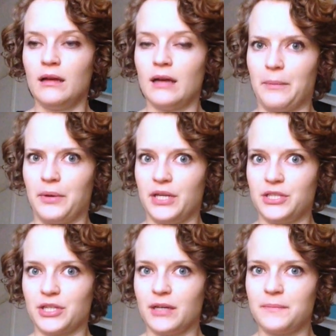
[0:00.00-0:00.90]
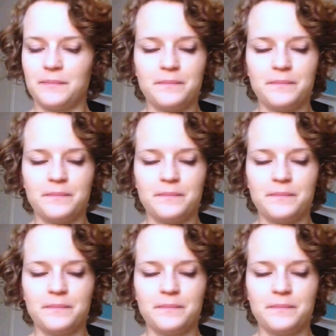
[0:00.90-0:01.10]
I'm pretty sure.